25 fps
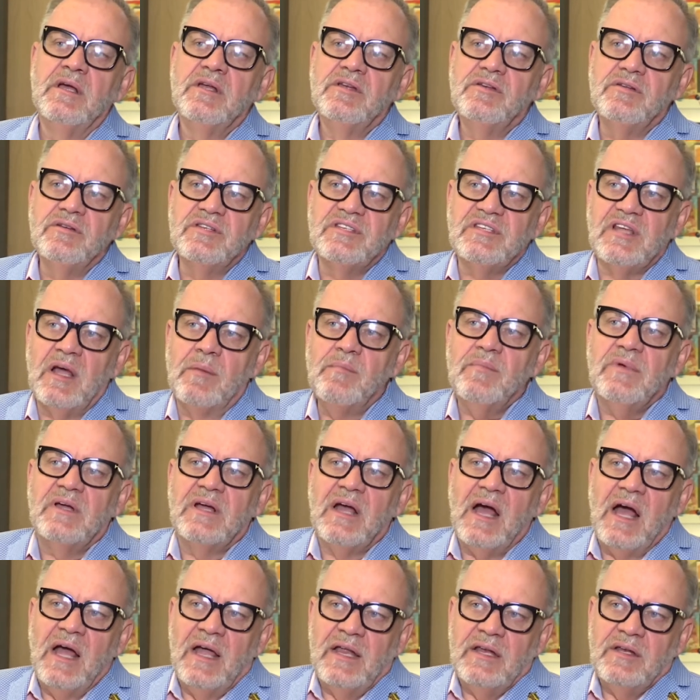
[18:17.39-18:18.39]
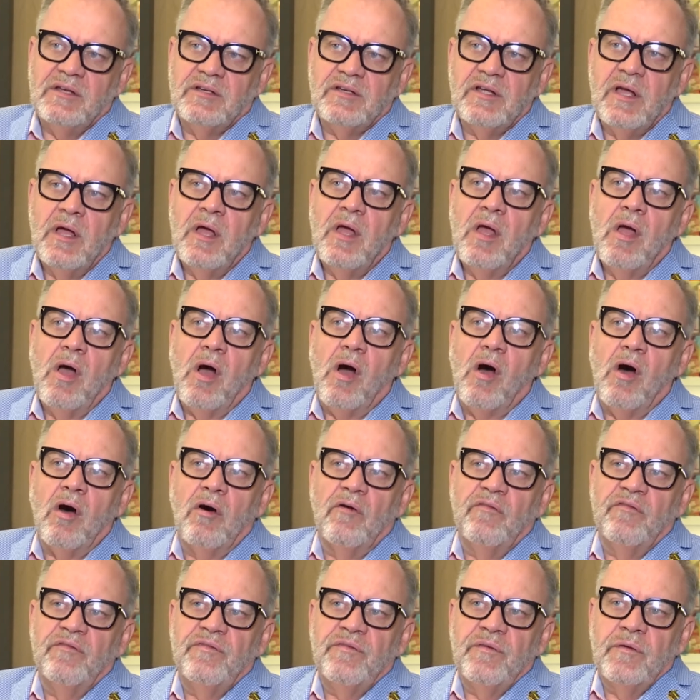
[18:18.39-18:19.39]
to some kind
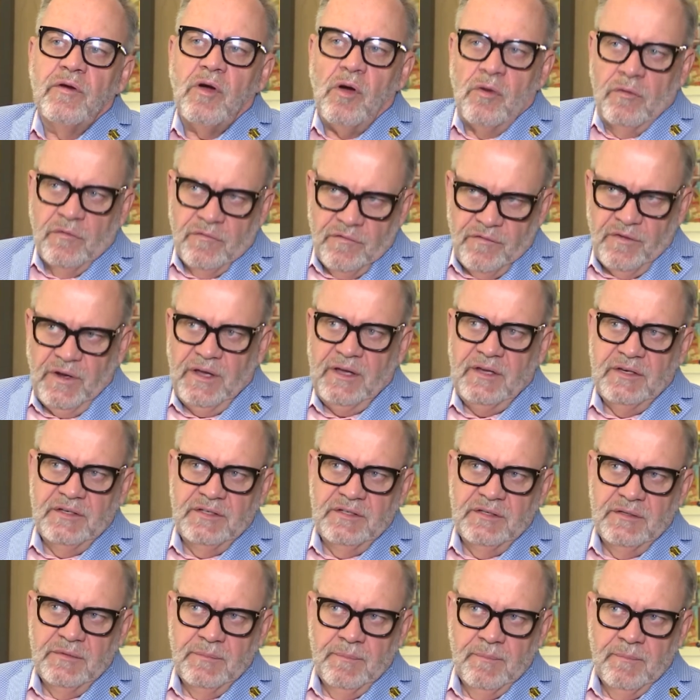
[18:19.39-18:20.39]
of conflict.